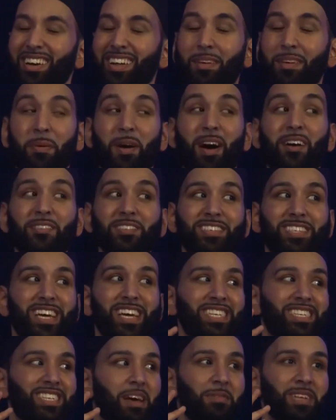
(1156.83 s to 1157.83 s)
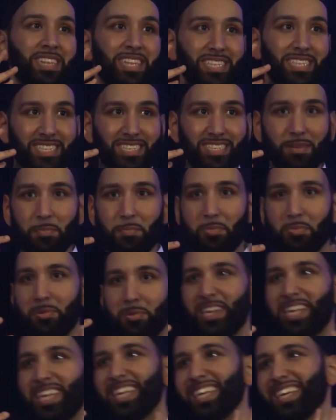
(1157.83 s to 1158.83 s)
The Prophet, I mean, this is a
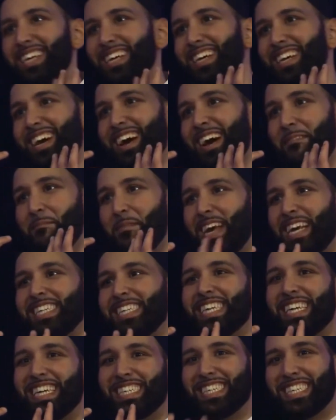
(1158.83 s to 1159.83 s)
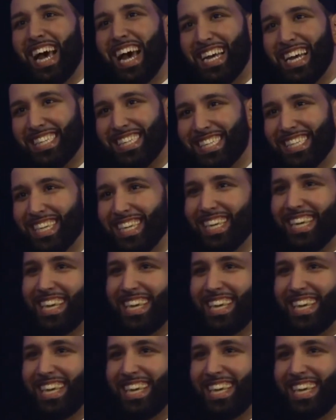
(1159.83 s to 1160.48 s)
pretty amazing sight.